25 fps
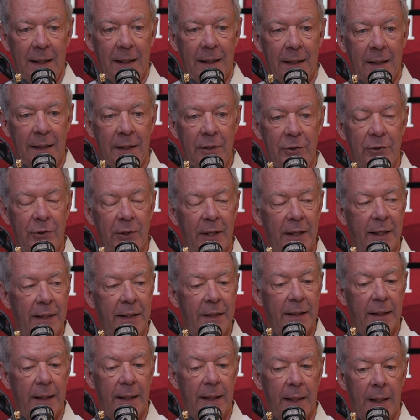And he
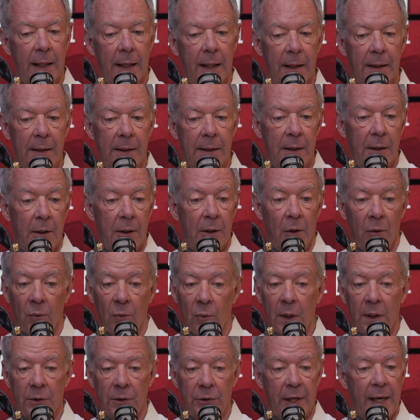said, uh,
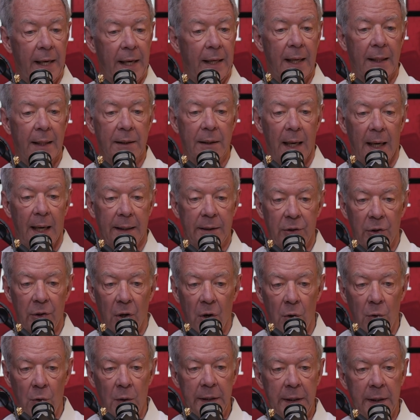well, Jack, I, I
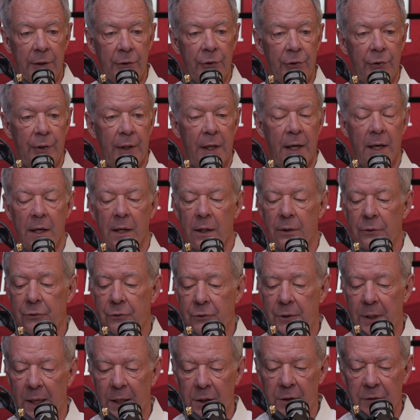totally understand
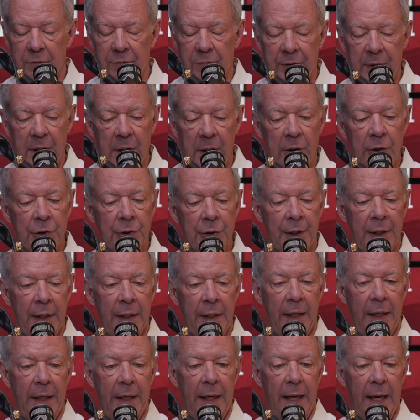understand your fears,
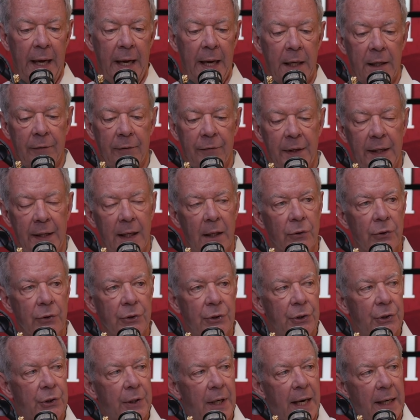and if the
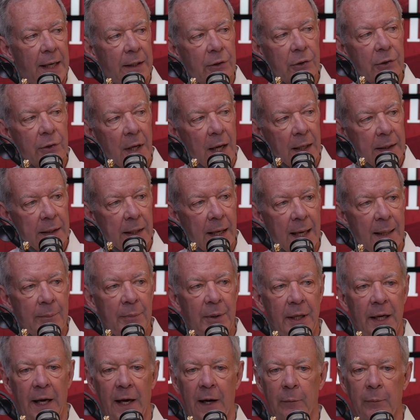elders decide it's not
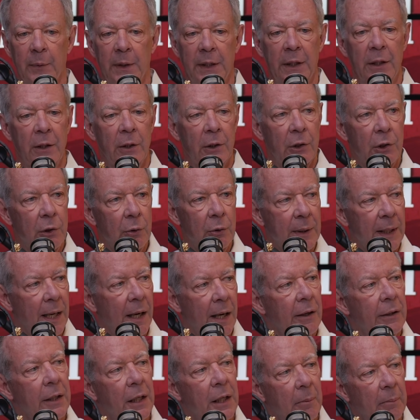time to have me, you and
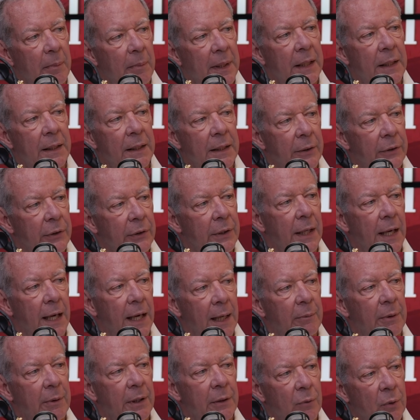I are going to meet another
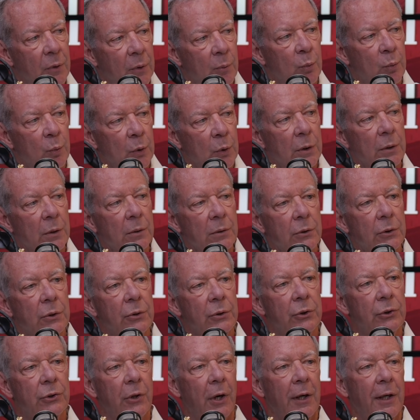time, and we'll
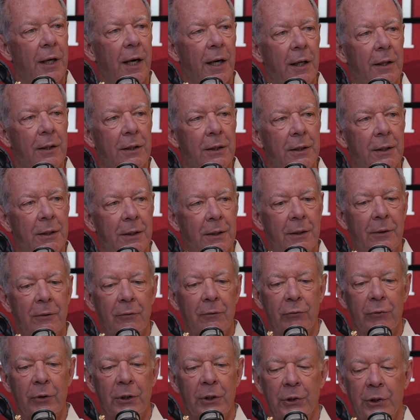start our
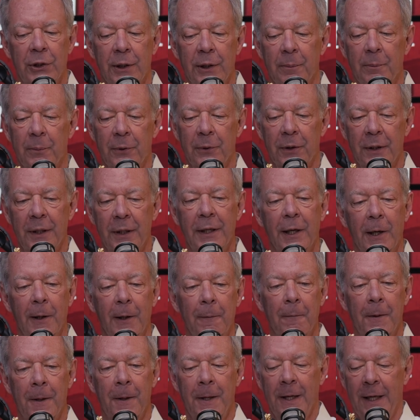friendship
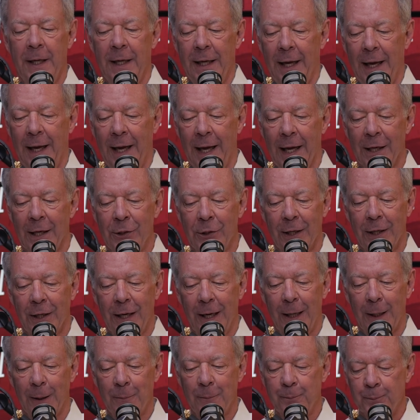there. And
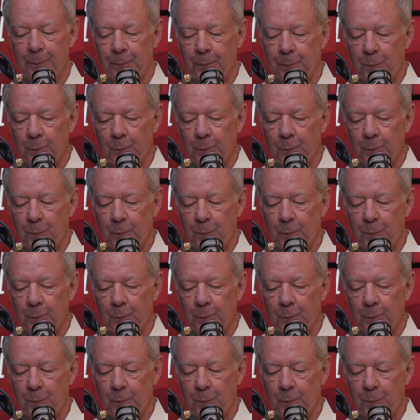uh,